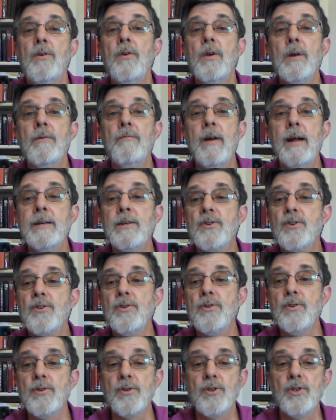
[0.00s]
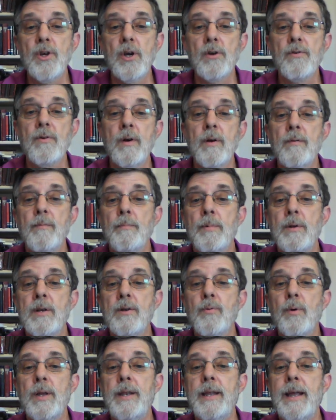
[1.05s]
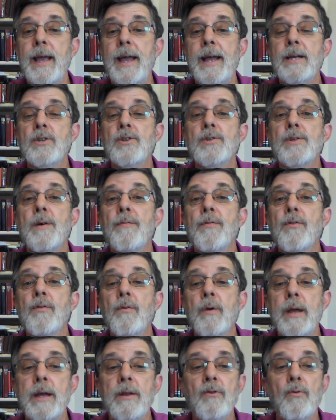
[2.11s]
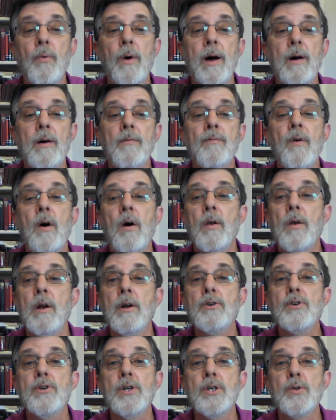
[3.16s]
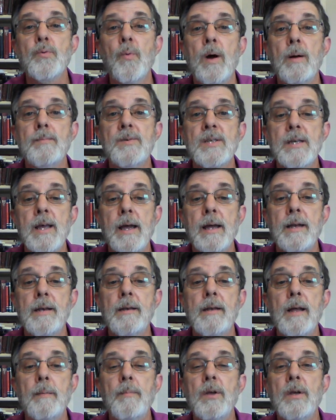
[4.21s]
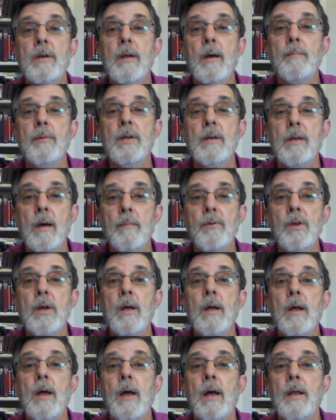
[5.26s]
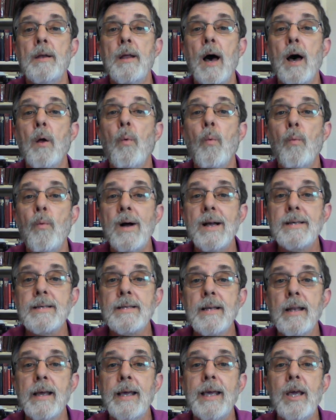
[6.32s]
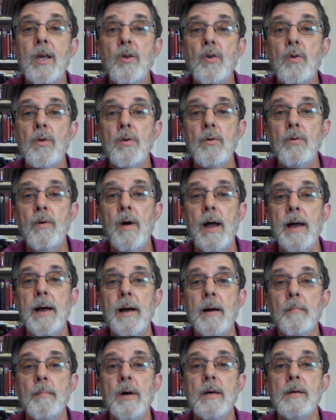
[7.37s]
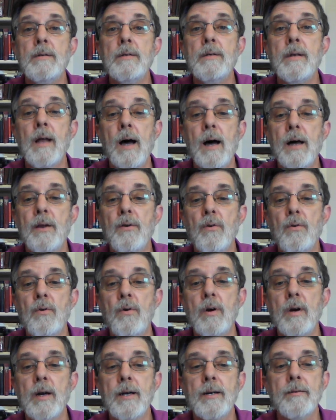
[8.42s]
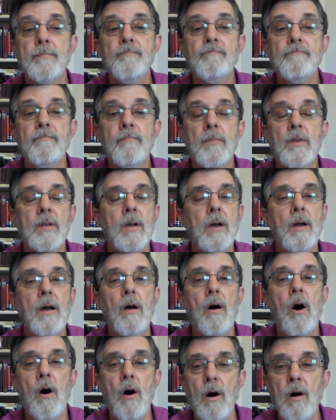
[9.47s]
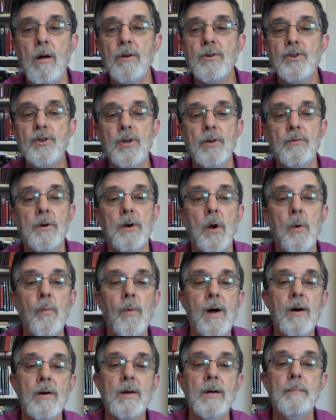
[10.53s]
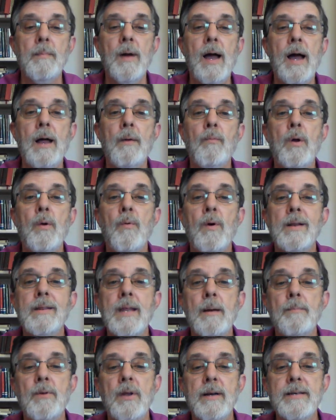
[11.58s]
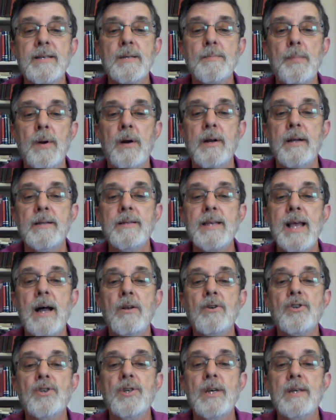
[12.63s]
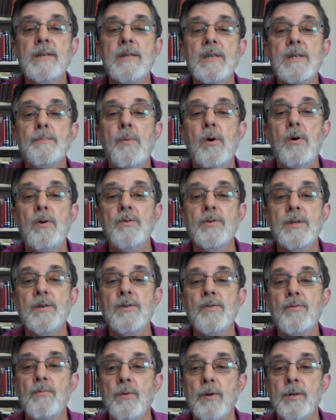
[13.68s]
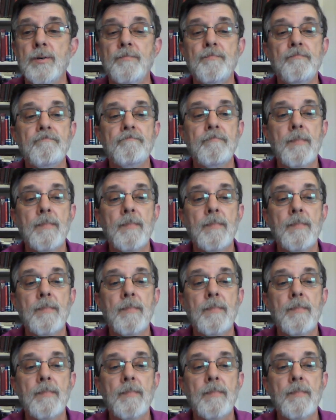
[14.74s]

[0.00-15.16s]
You can register your children between the ages of 3 and 12 on our church website, www.wesleyum.org. All children are welcome, and we want them to experience how Jesus pulls us through.